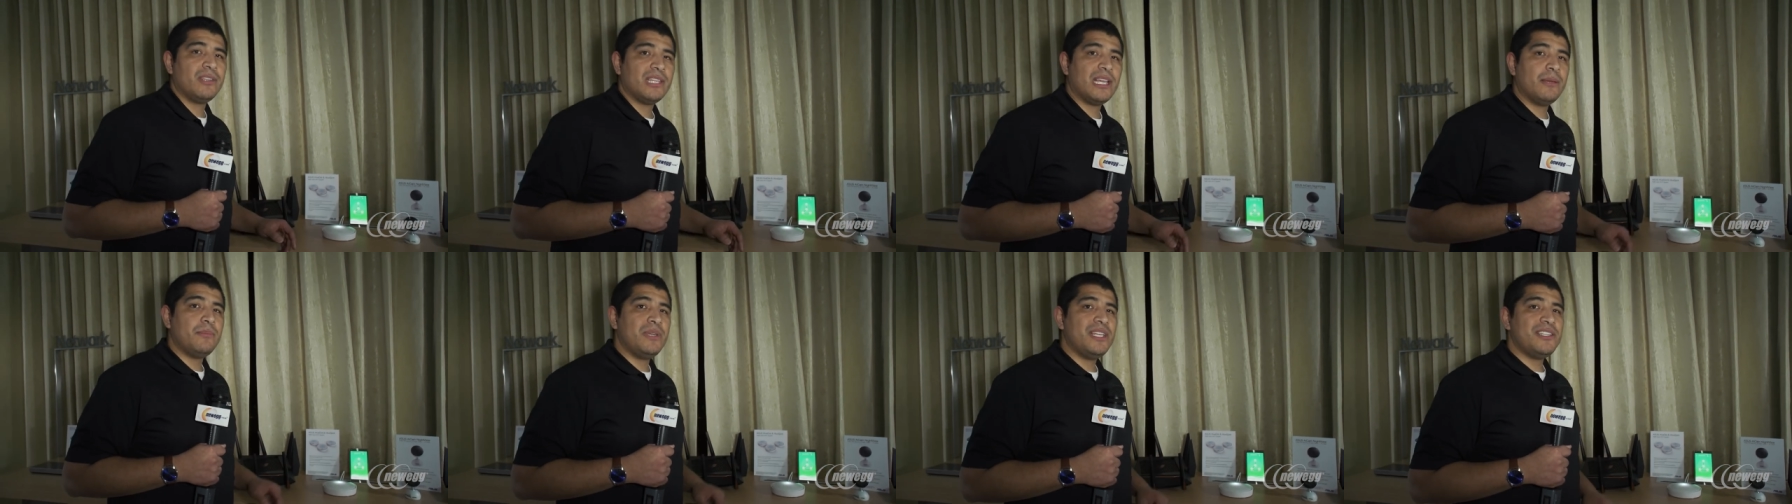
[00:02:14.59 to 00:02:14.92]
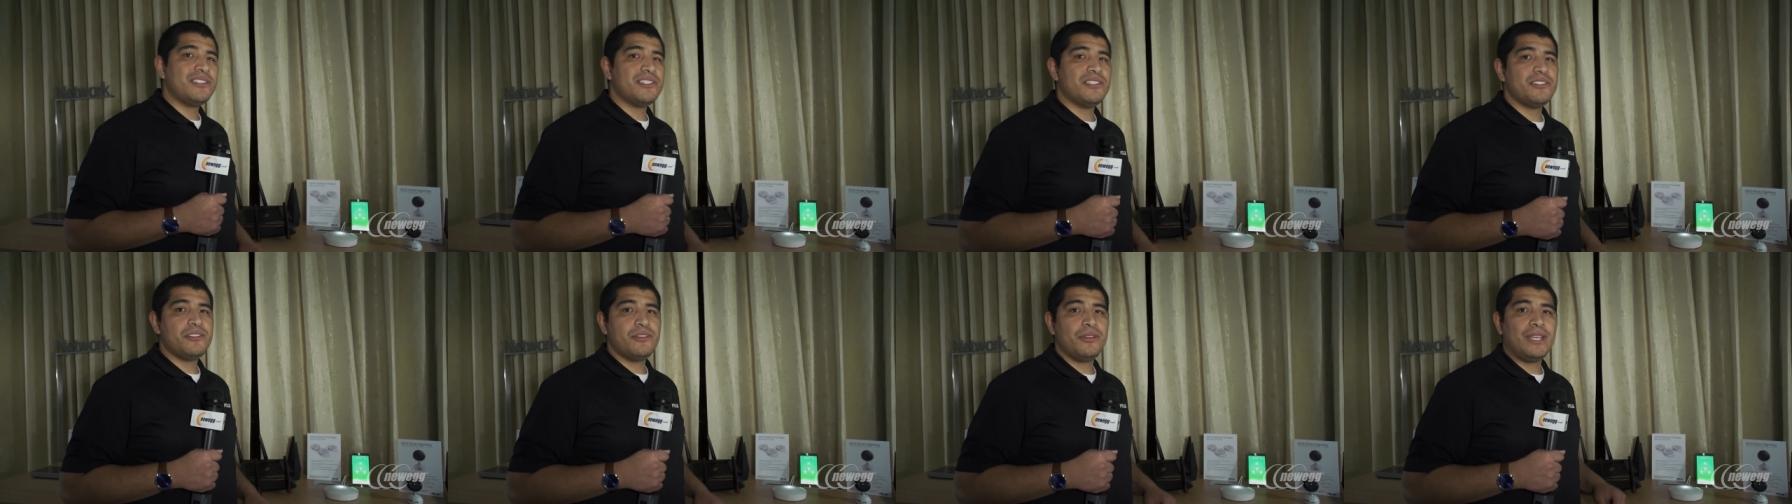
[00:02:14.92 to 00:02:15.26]
that
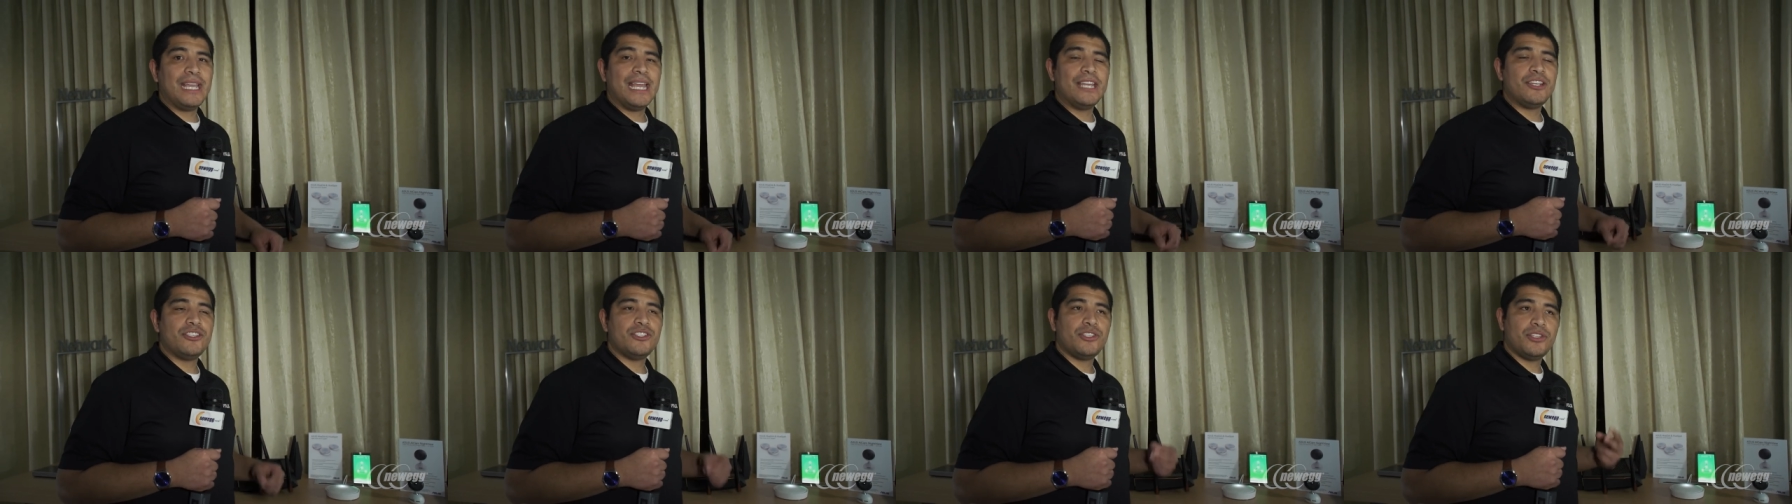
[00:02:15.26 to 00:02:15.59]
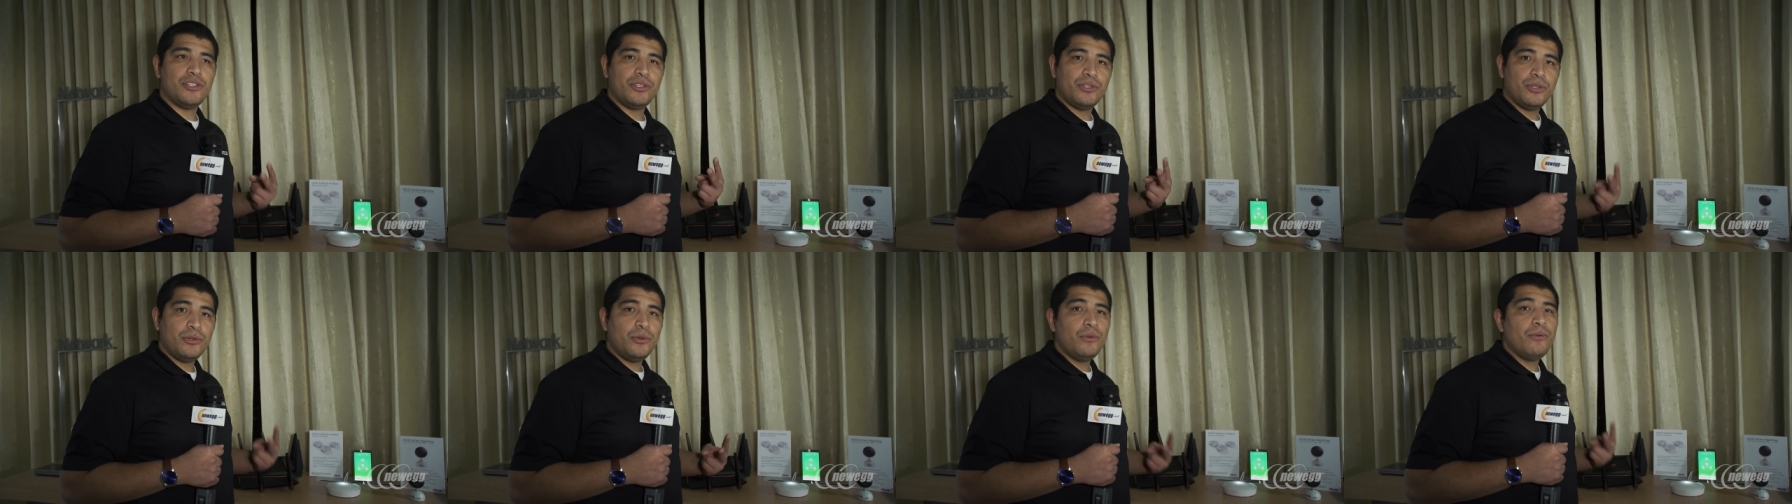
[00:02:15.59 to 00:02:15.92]
means is you get
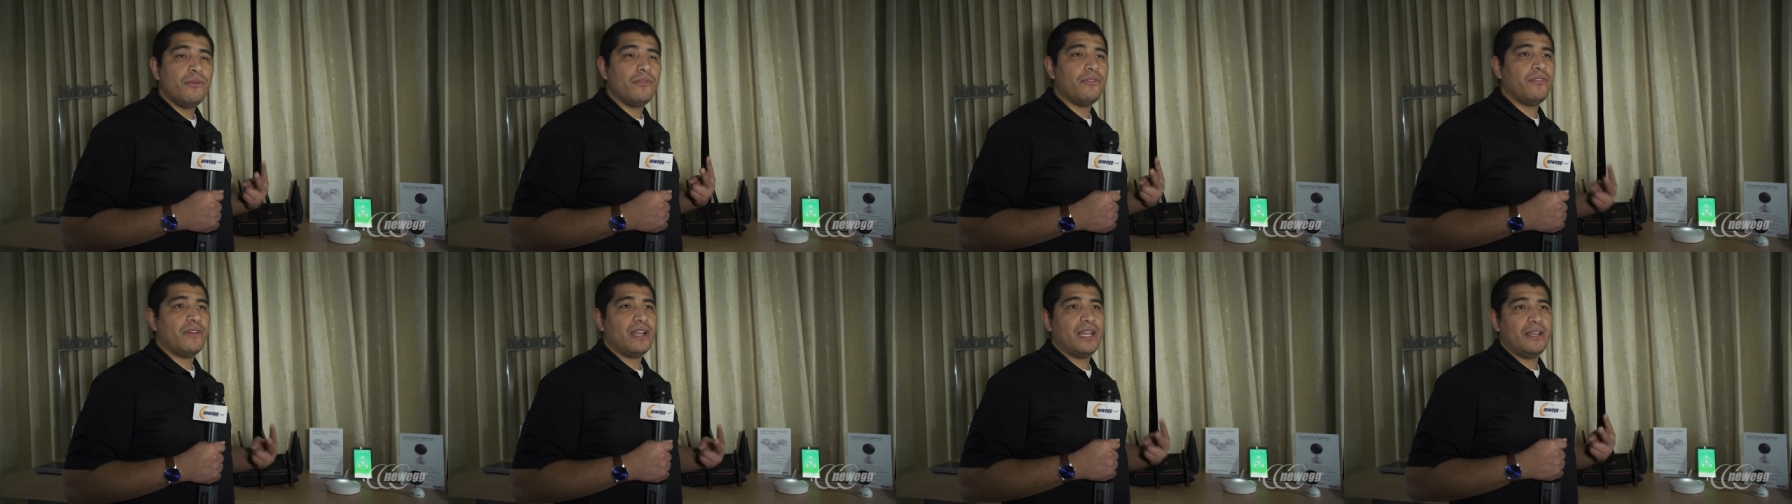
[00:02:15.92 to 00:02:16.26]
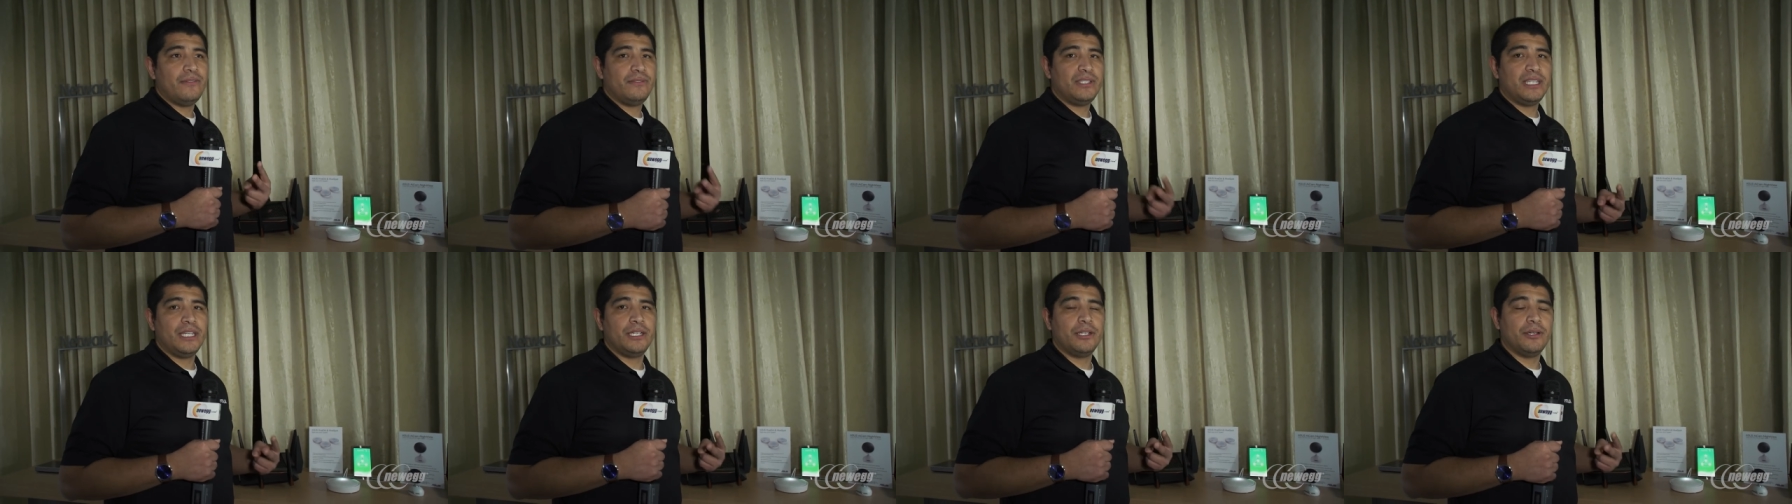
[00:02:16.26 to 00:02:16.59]
two
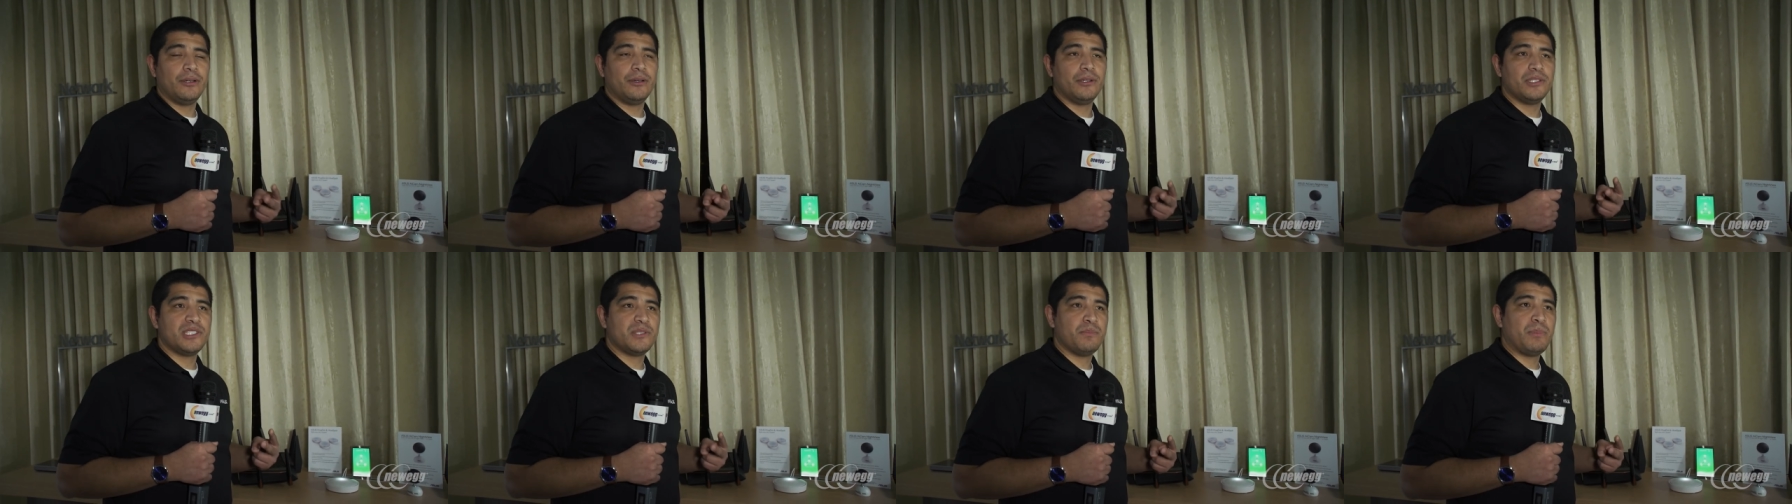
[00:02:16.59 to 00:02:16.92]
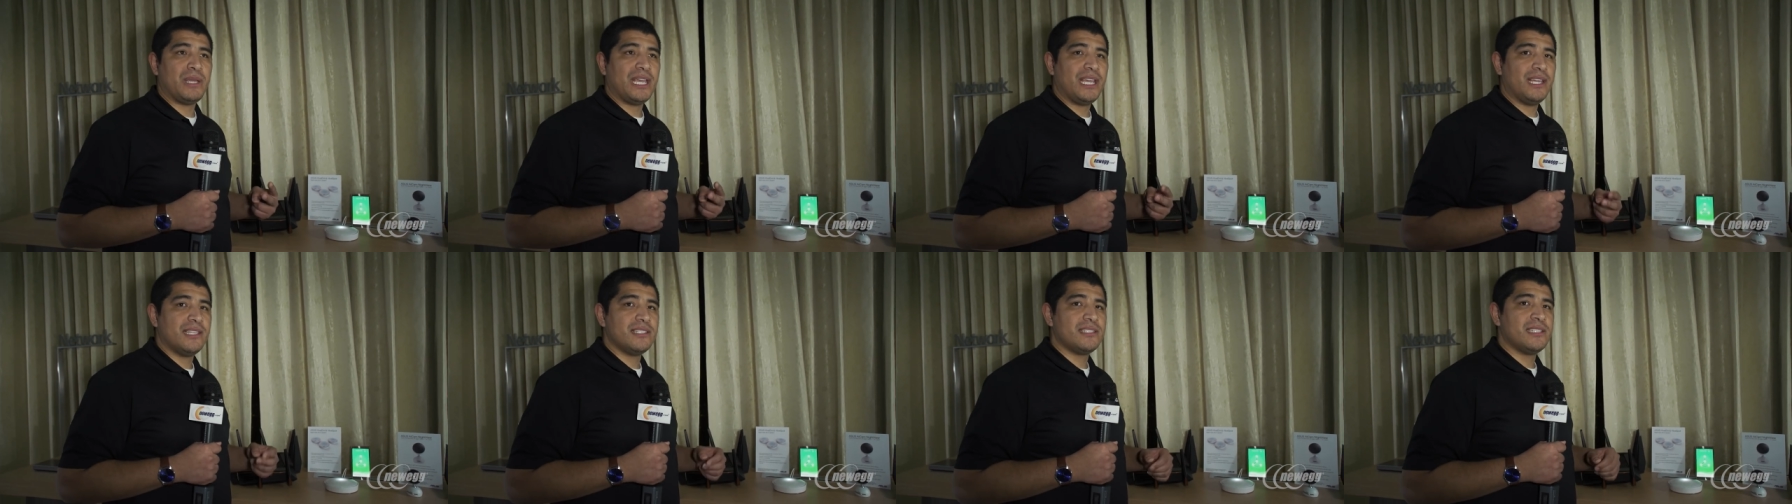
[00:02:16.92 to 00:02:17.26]
5 gigahertz
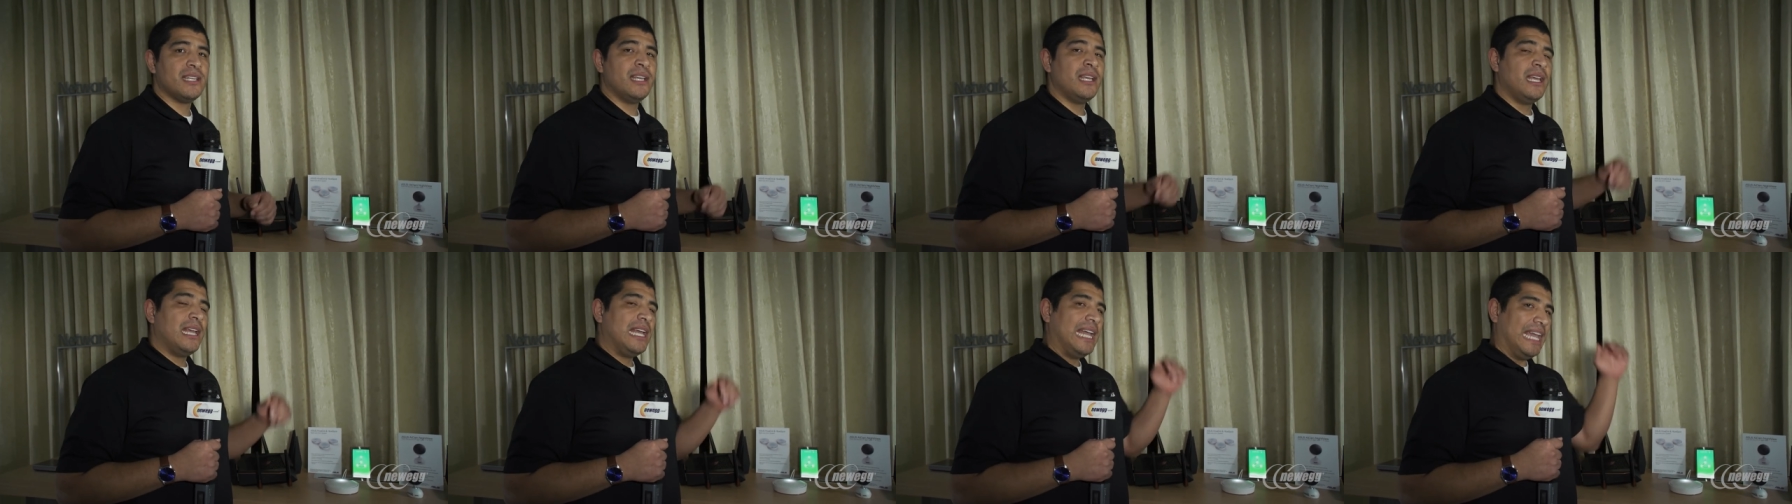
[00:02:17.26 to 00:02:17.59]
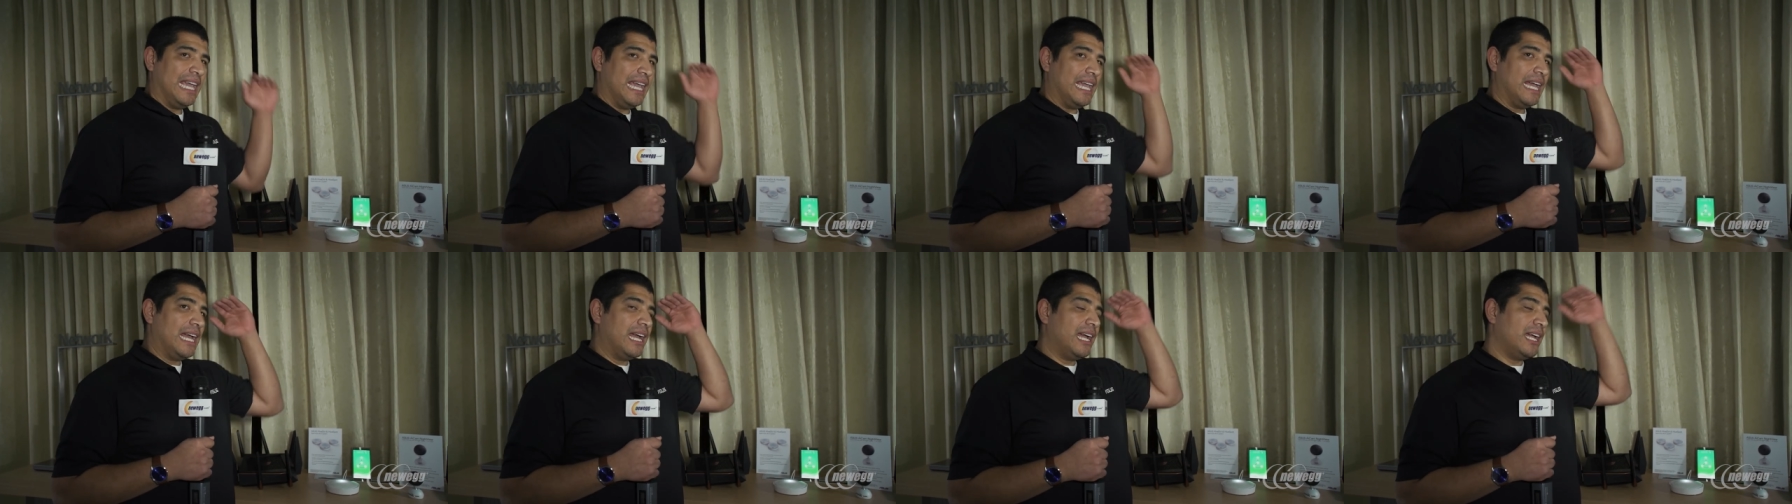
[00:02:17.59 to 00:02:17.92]
bands,
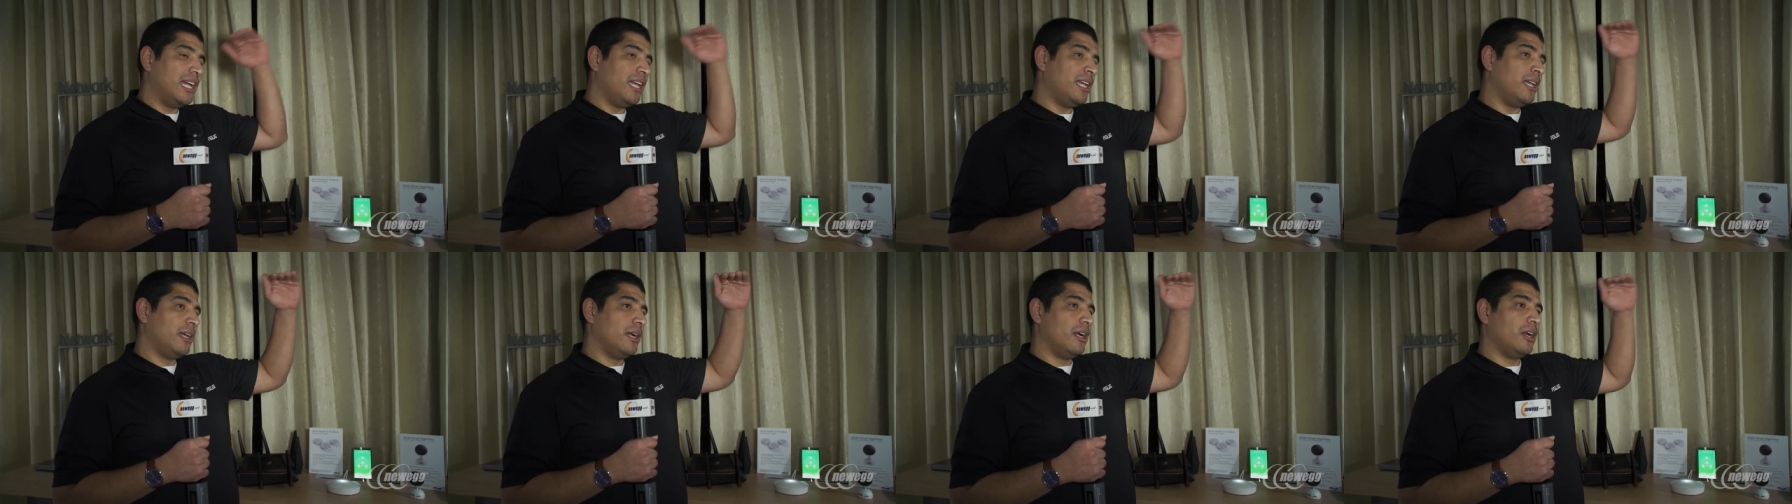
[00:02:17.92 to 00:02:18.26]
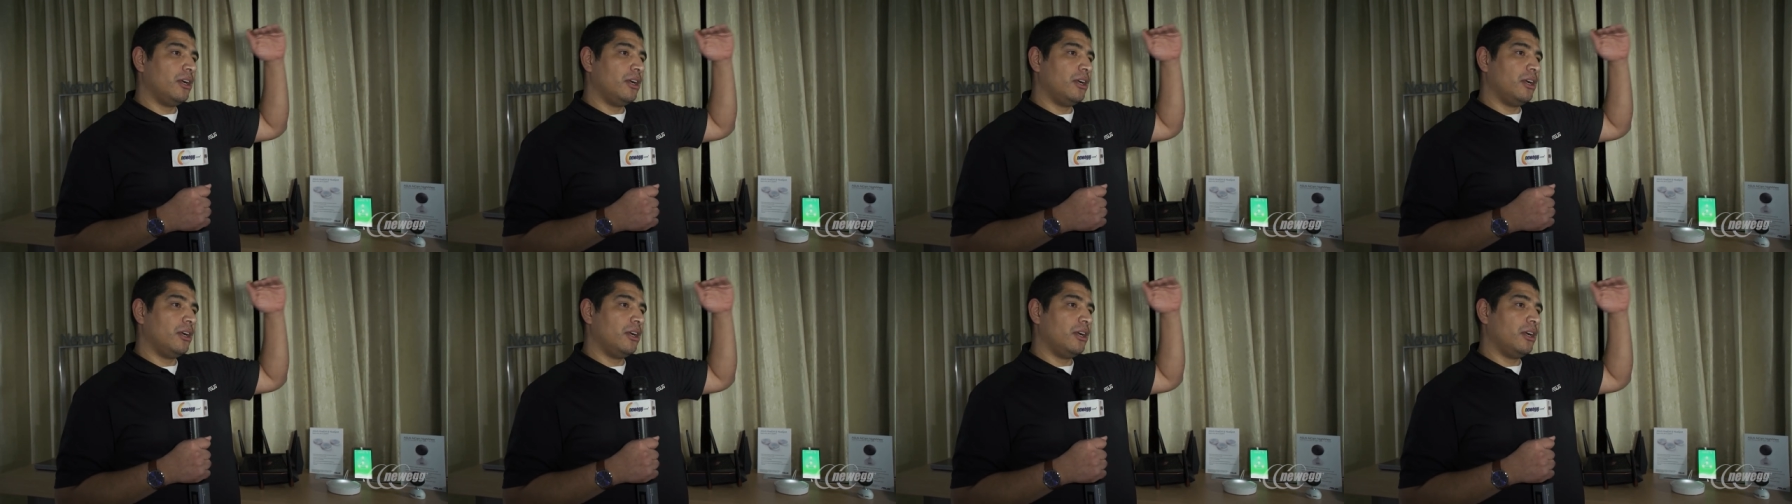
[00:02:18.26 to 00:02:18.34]
a high